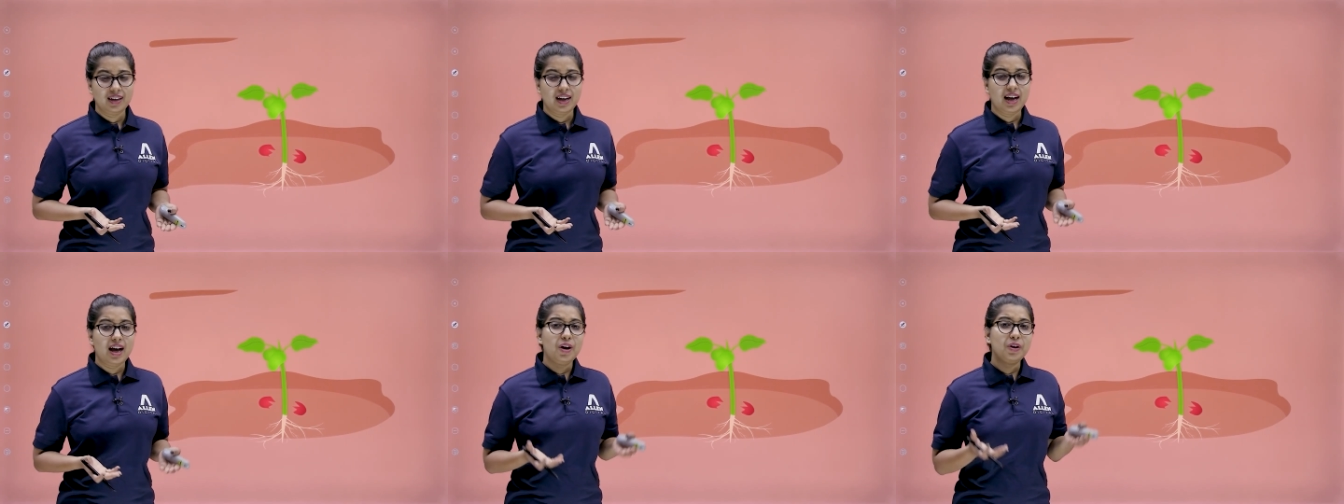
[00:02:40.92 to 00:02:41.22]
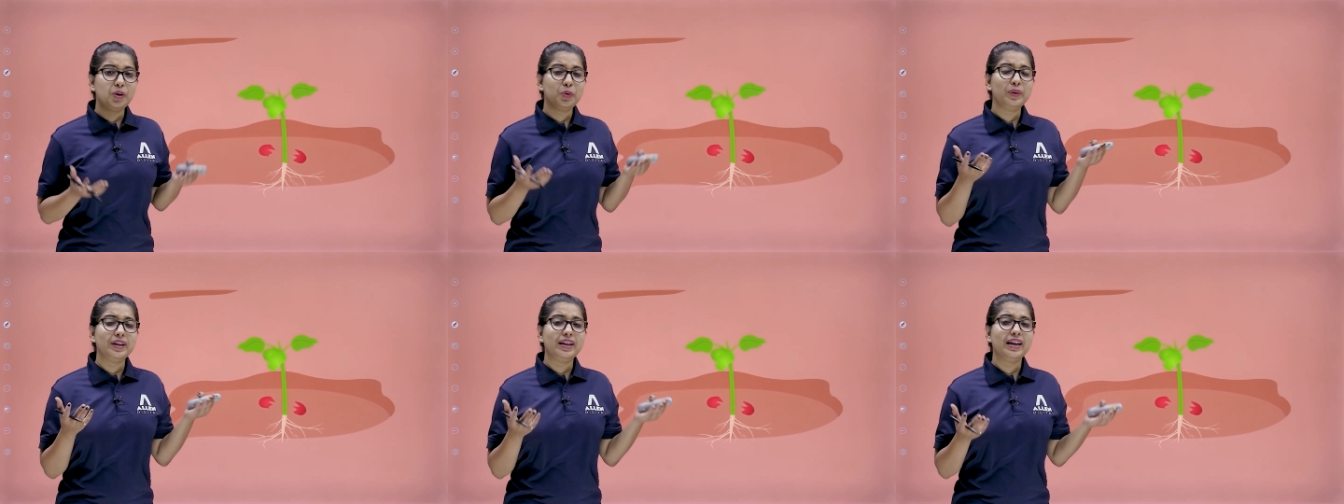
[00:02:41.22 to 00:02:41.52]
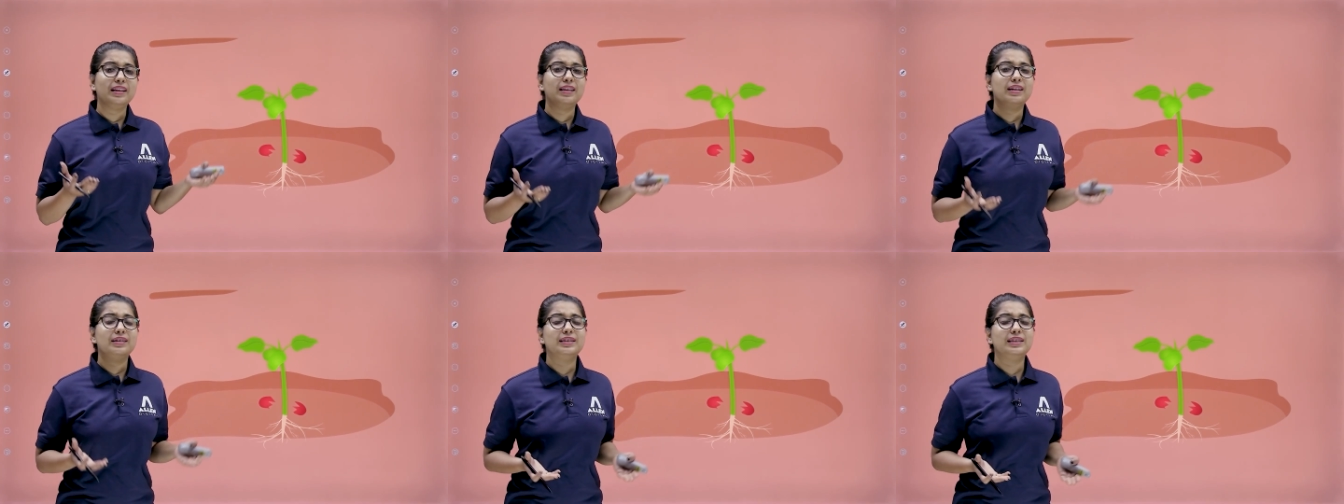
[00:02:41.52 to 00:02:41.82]
How do we
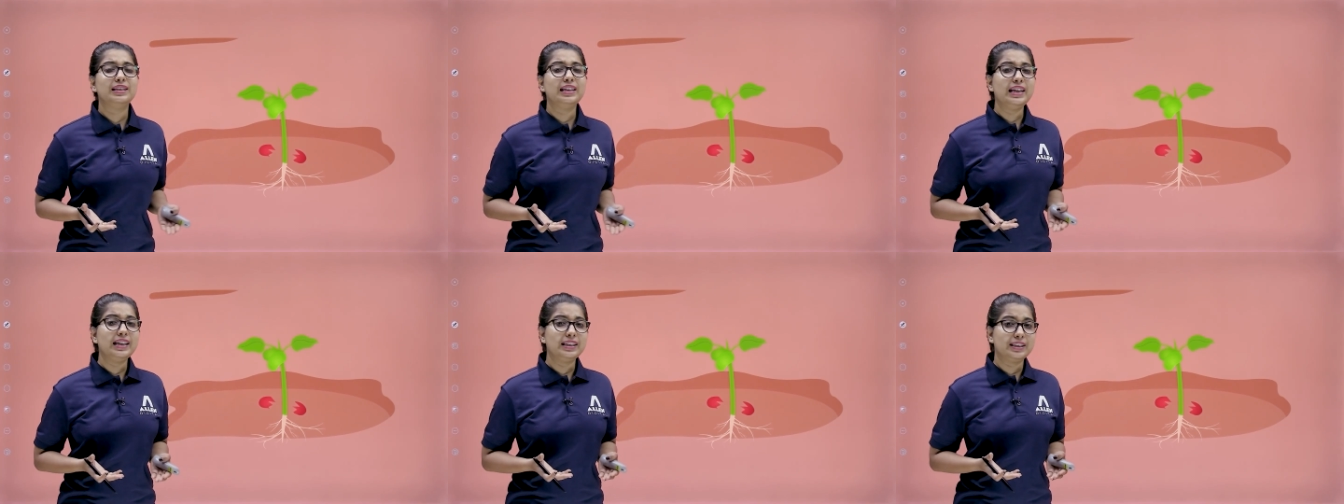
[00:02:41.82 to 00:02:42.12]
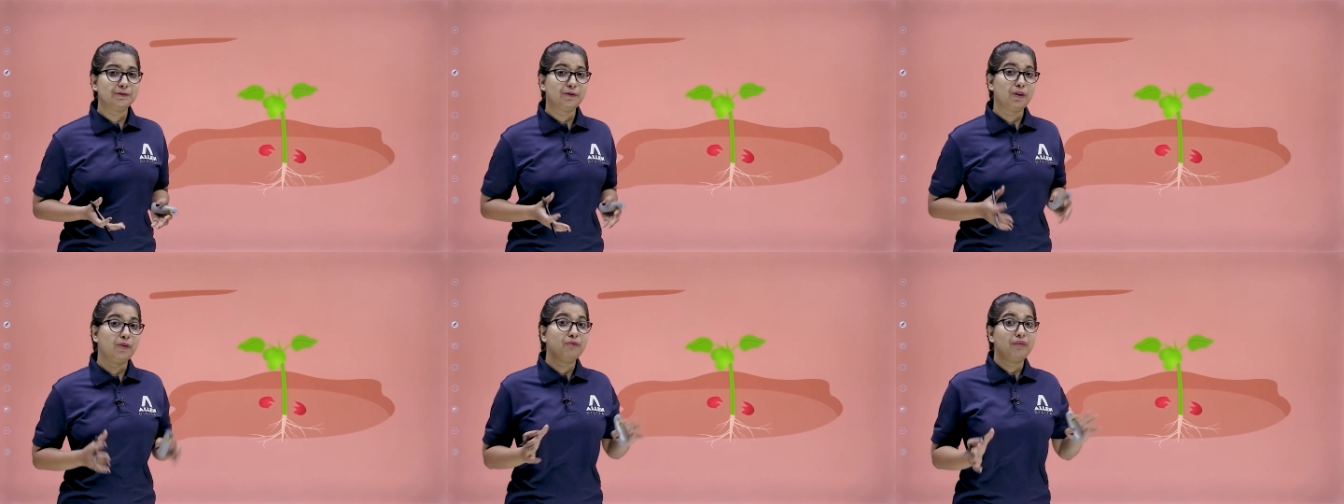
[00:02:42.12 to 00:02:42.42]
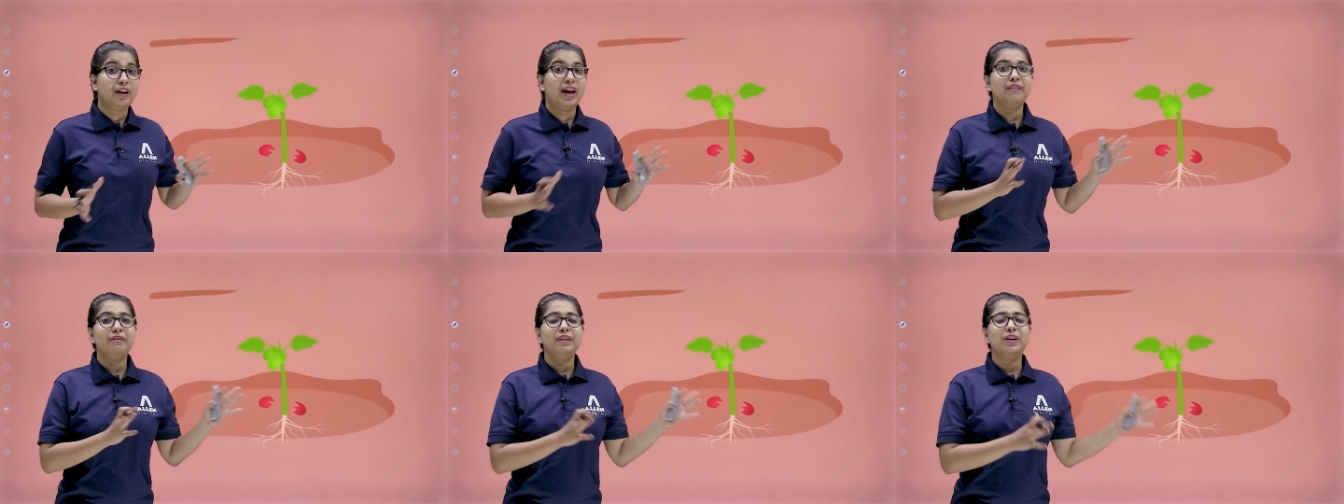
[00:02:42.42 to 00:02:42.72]
get the seeds? From
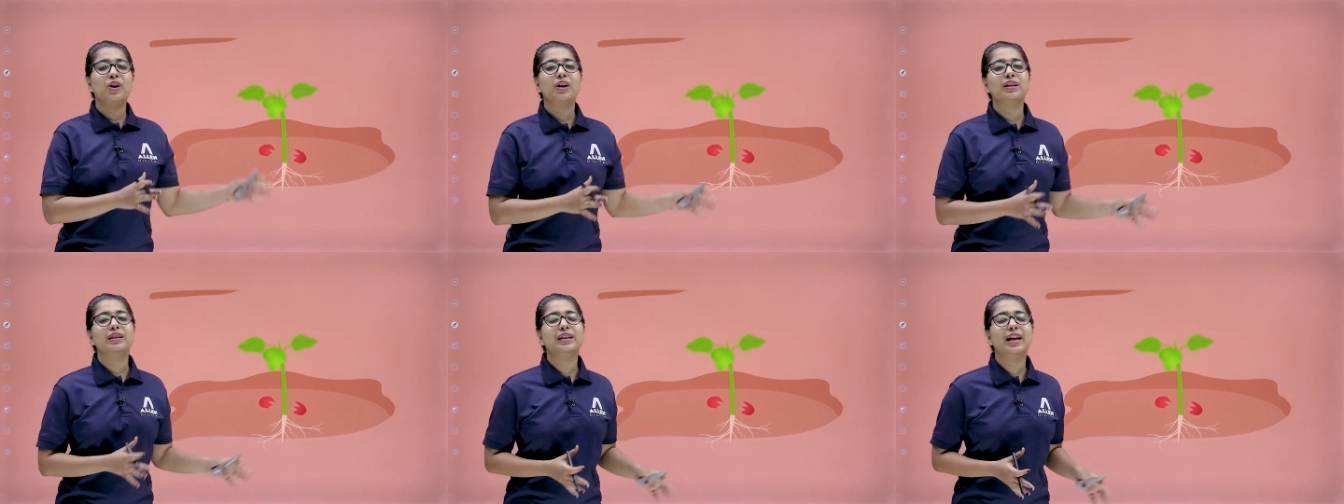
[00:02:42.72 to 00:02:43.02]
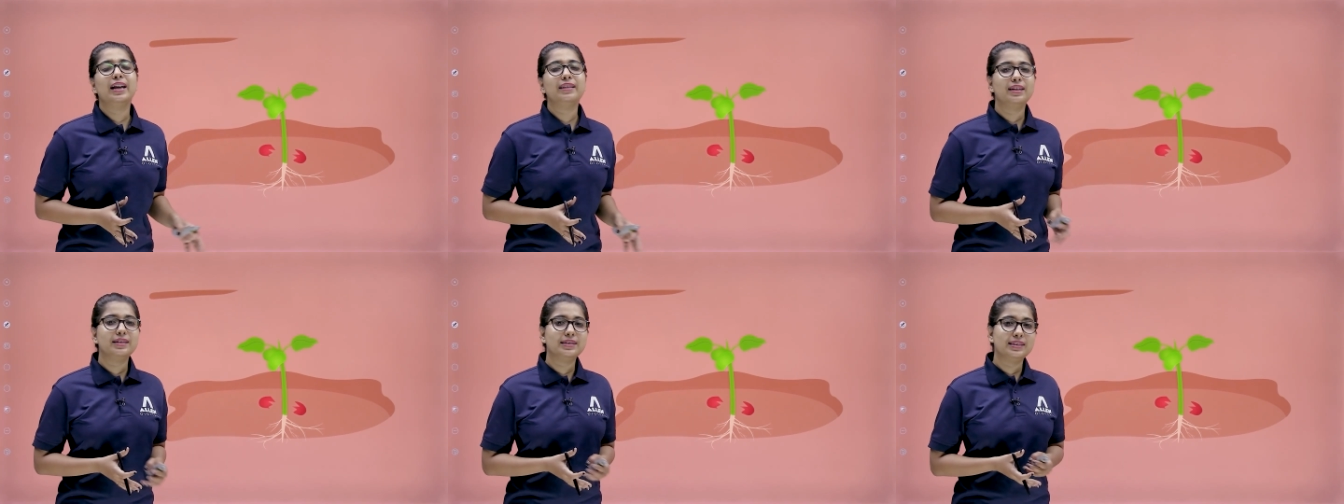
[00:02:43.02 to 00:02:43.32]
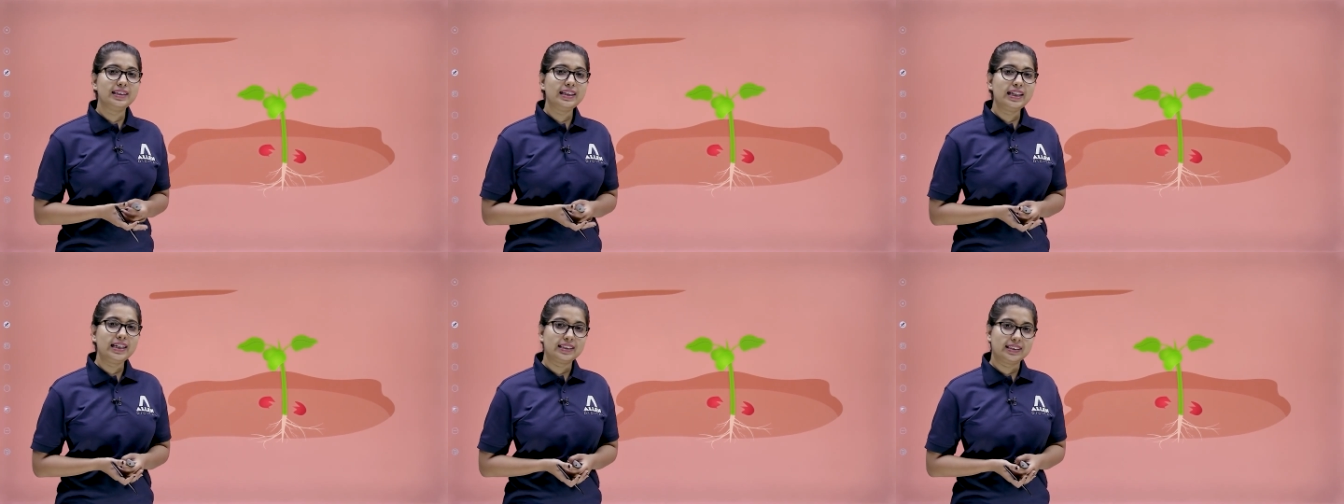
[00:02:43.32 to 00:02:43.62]
where we get the
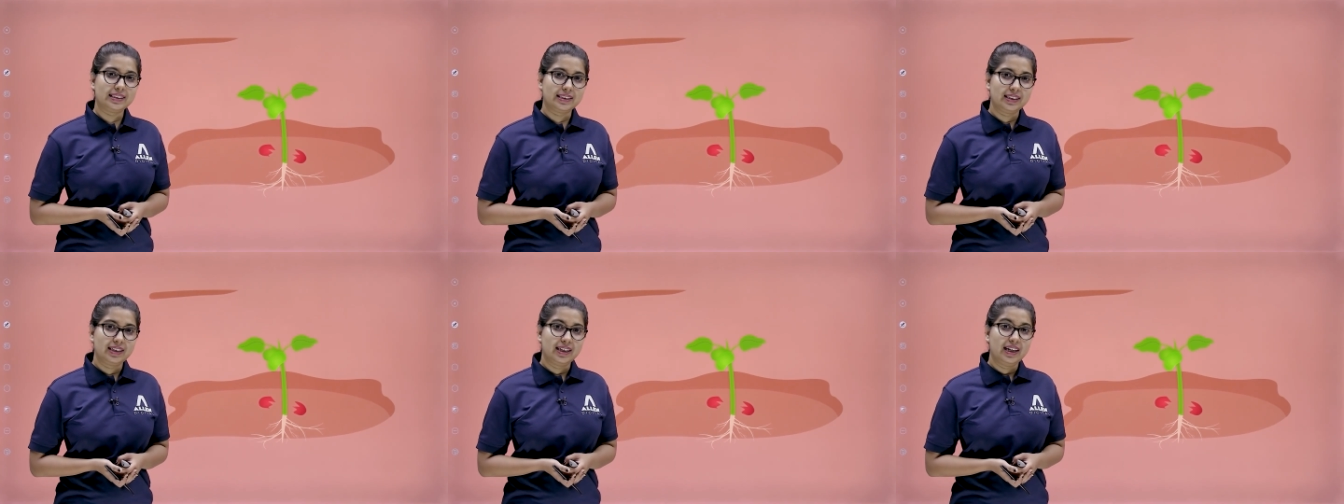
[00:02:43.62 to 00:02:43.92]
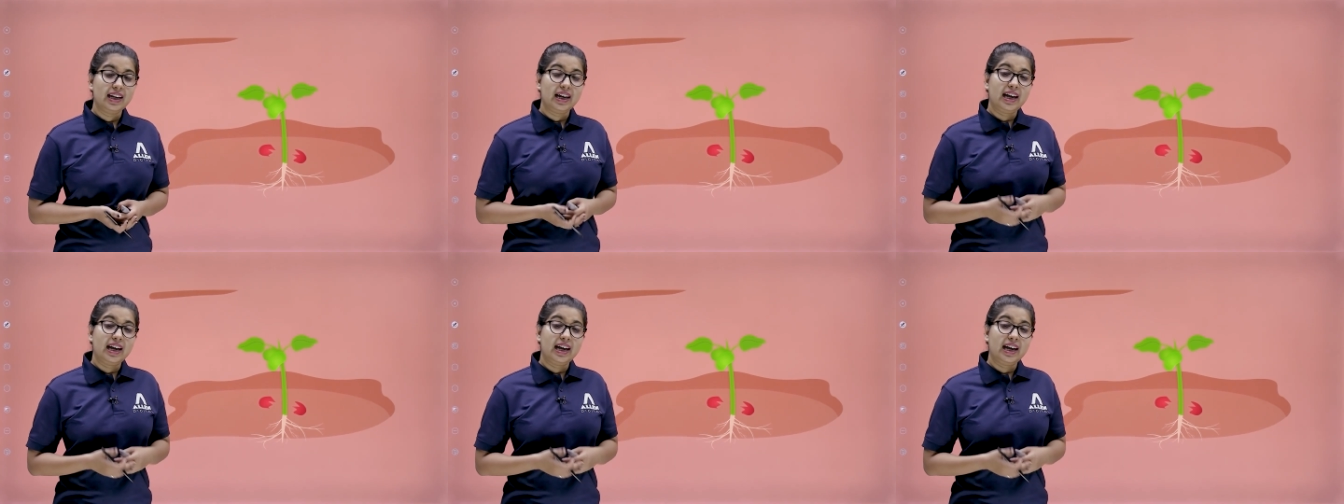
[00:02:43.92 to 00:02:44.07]
seeds?